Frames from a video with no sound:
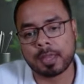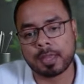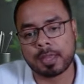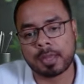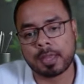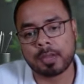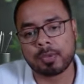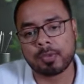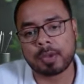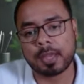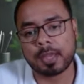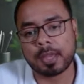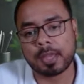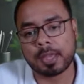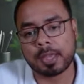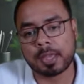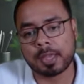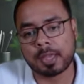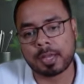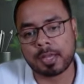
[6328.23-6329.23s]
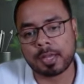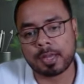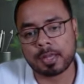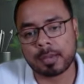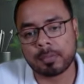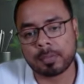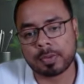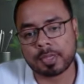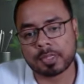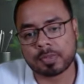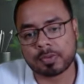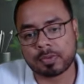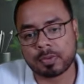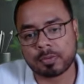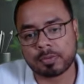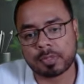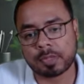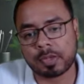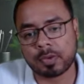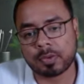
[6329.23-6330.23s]
Again, you can take any numbers
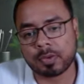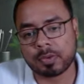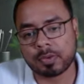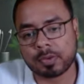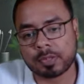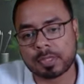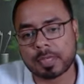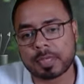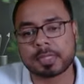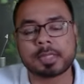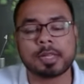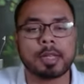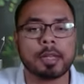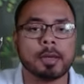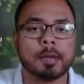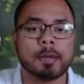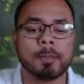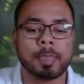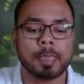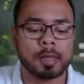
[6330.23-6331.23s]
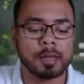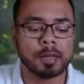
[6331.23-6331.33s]
from 0 to 60.